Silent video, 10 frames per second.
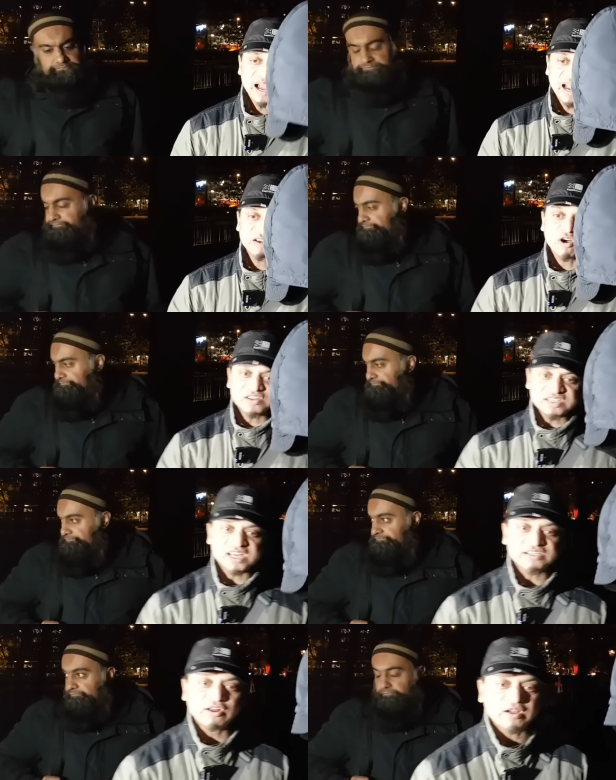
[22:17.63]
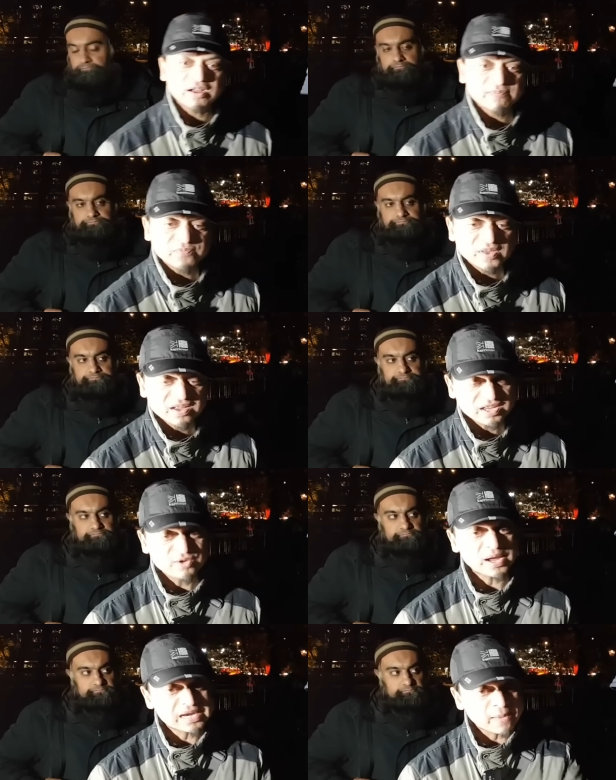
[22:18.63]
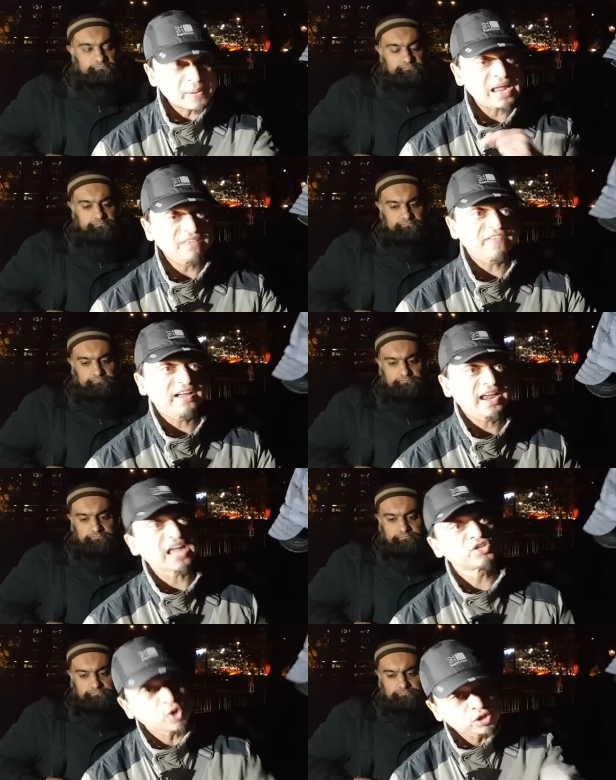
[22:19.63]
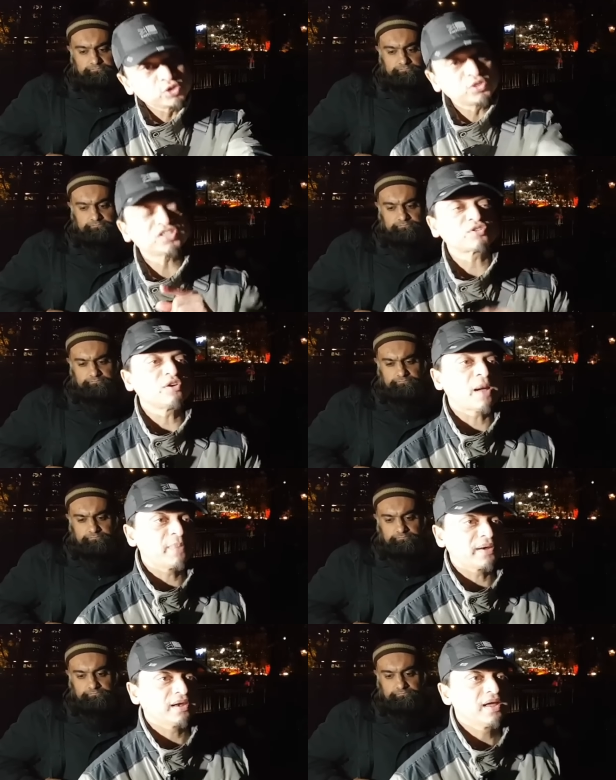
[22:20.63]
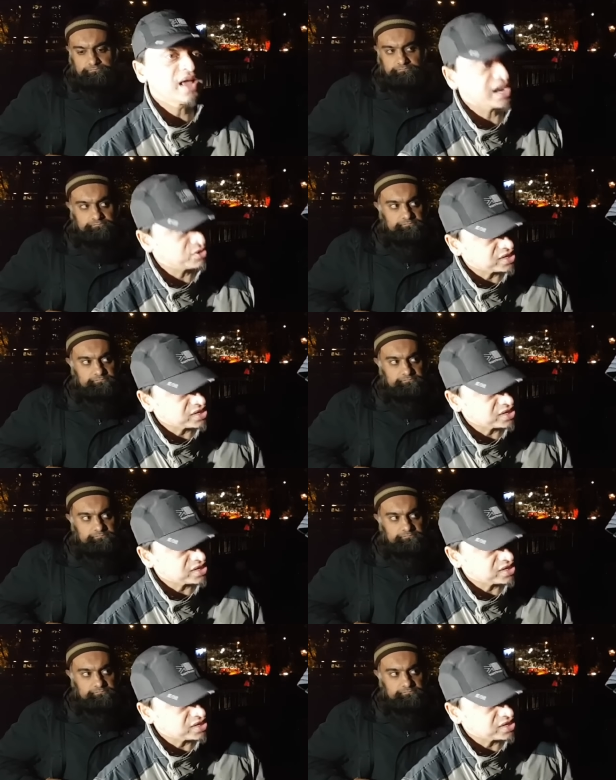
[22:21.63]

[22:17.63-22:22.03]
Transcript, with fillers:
Speaker 1: and God says, look. You ended up in hellfire, and I told you this is going to happen, and you're